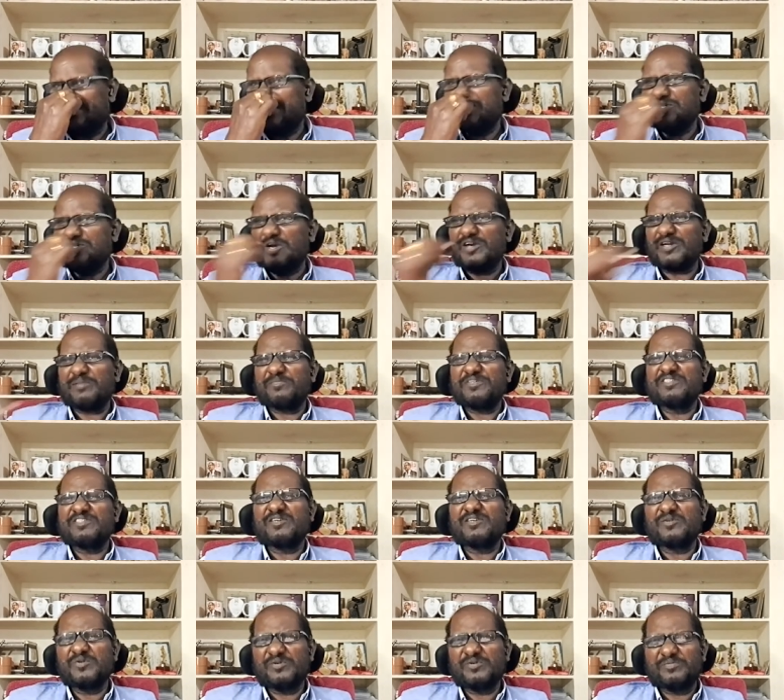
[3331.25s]
Startup
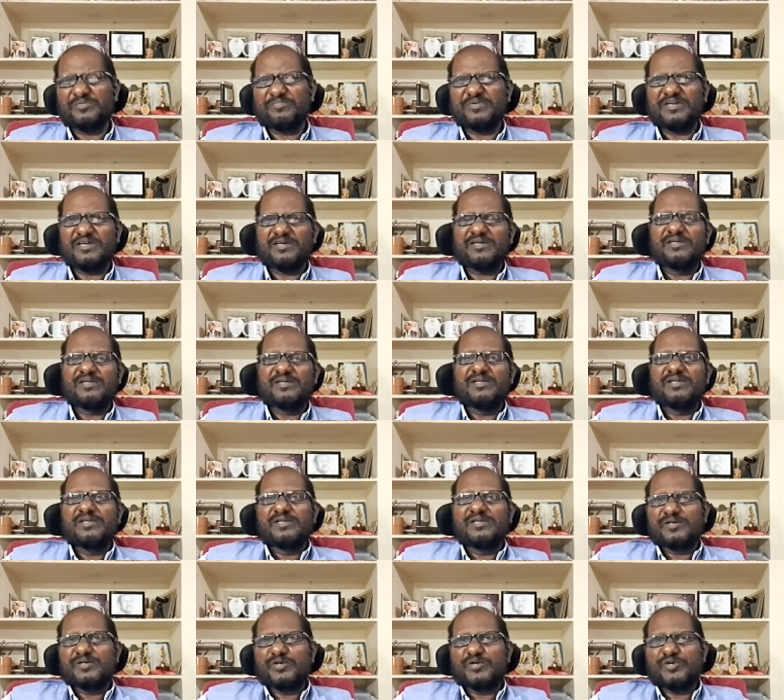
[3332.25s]
is a good
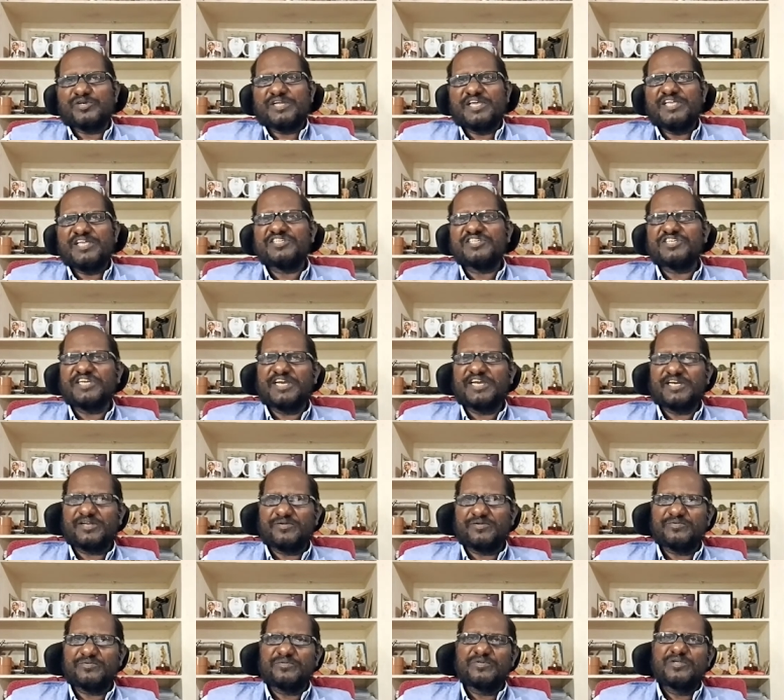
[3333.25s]

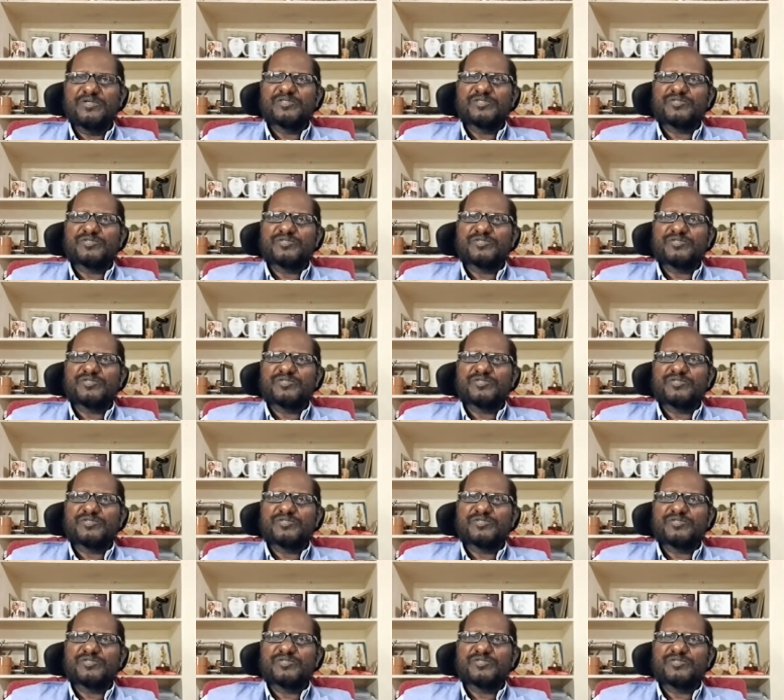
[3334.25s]
initiative